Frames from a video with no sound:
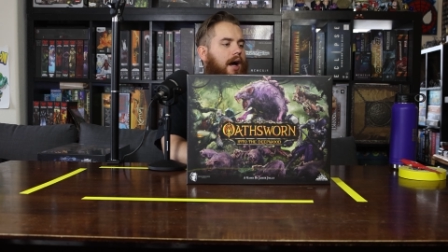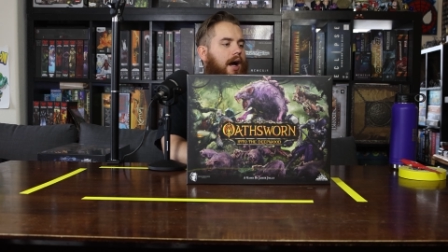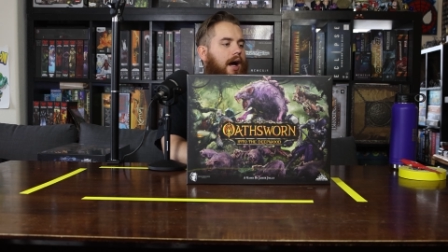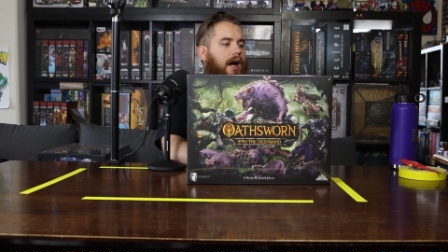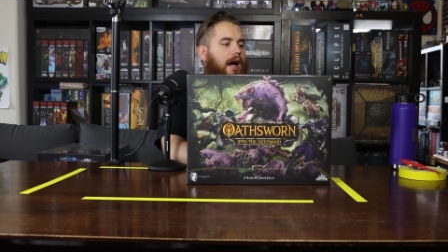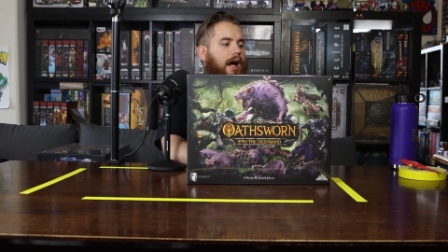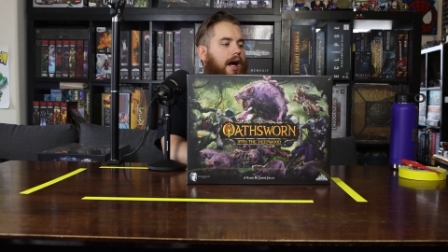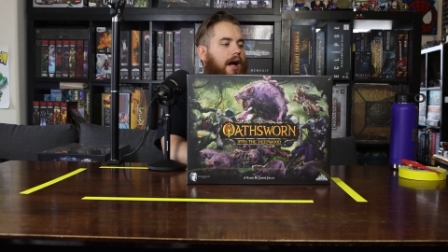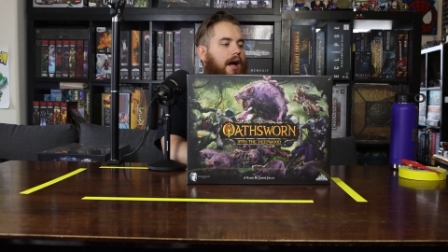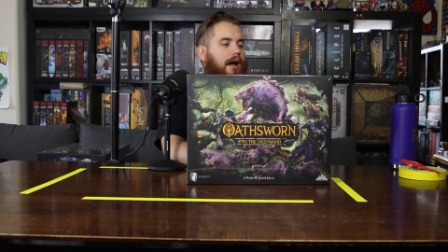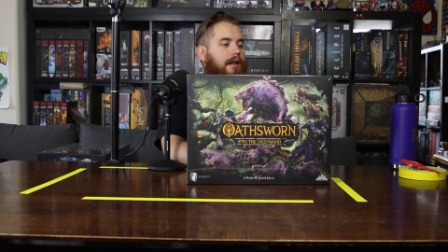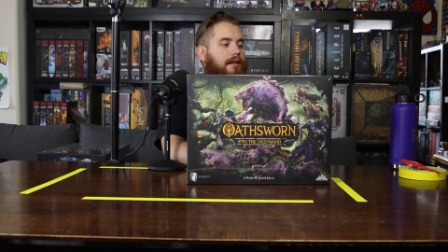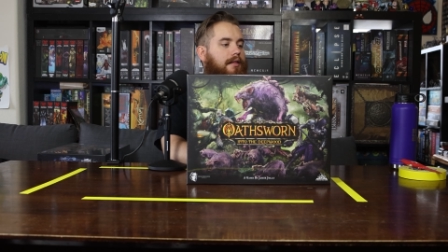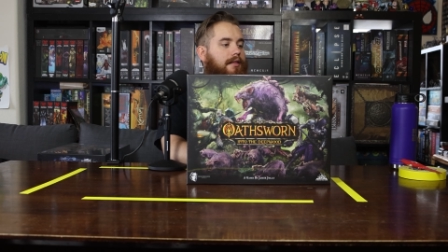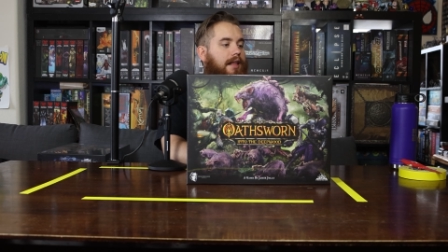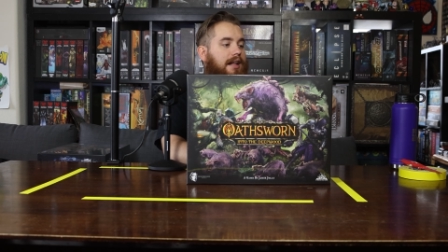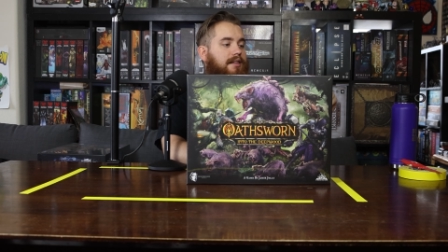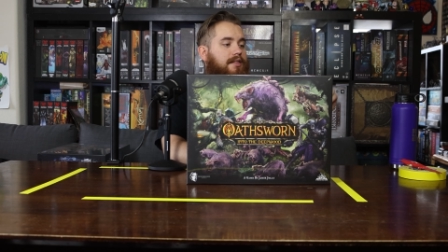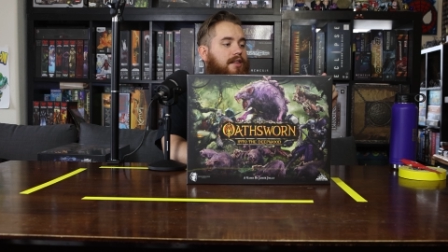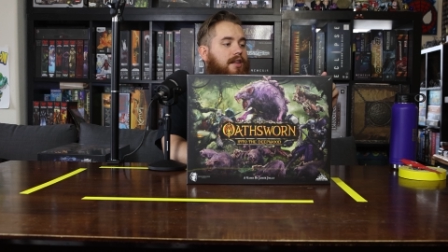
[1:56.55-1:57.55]
uh,
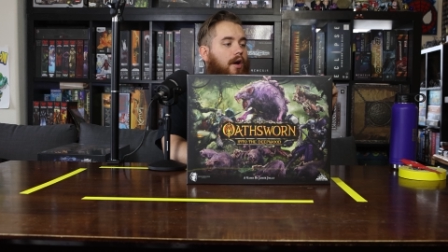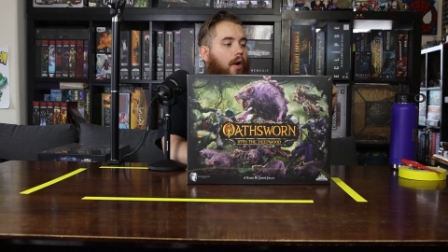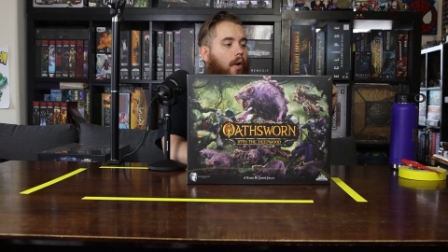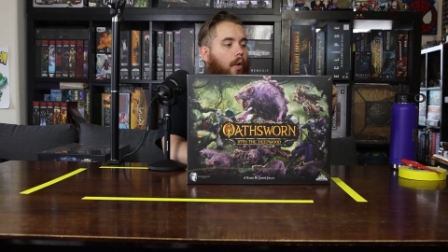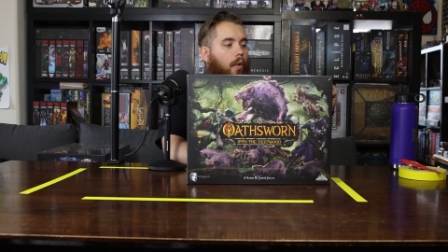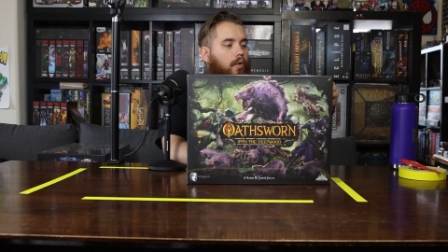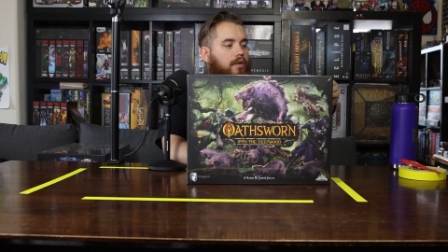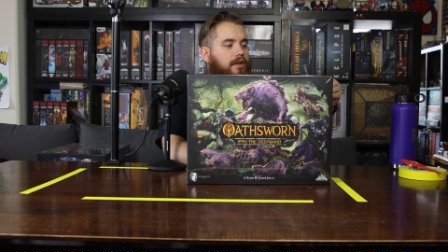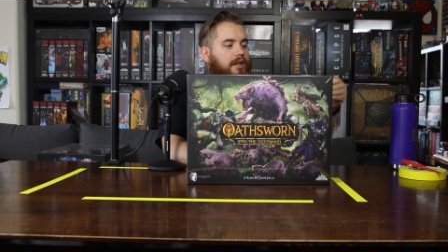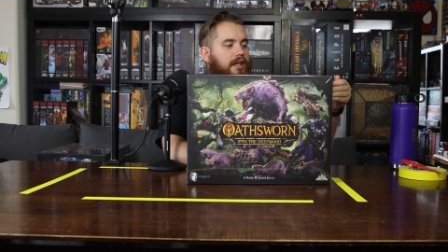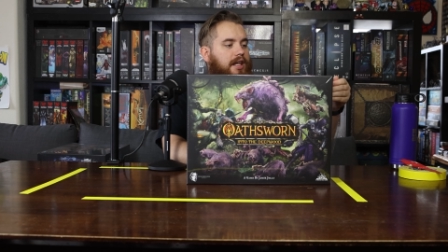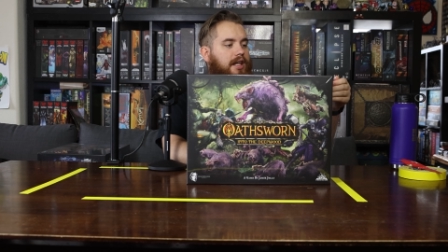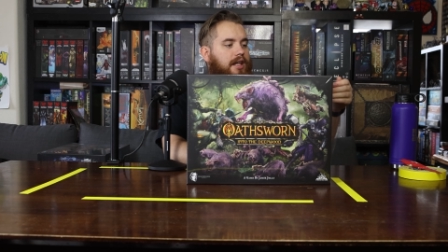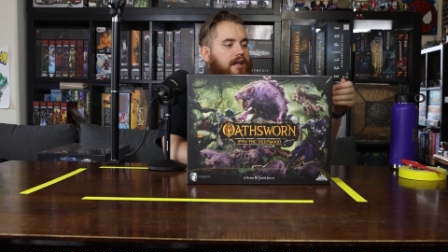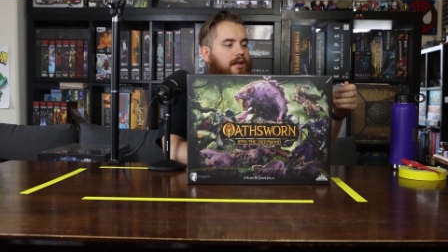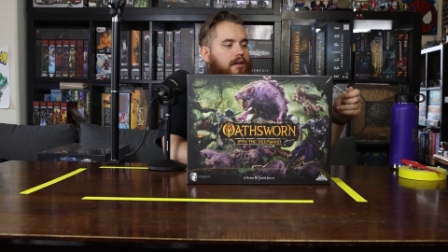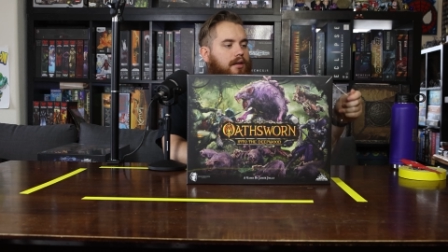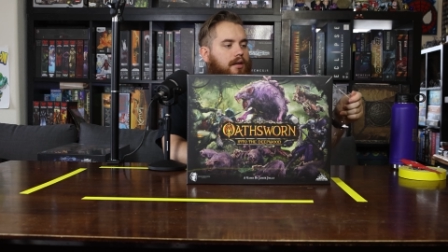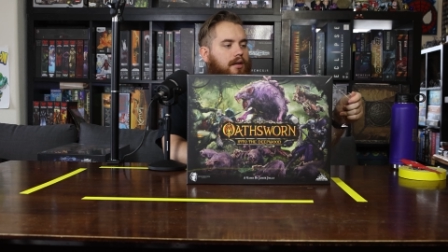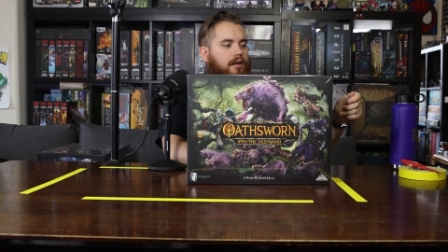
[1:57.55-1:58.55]
that's the
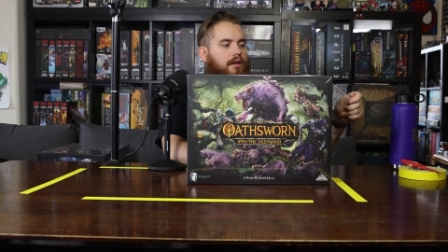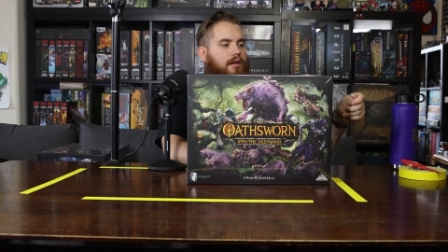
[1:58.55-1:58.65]
only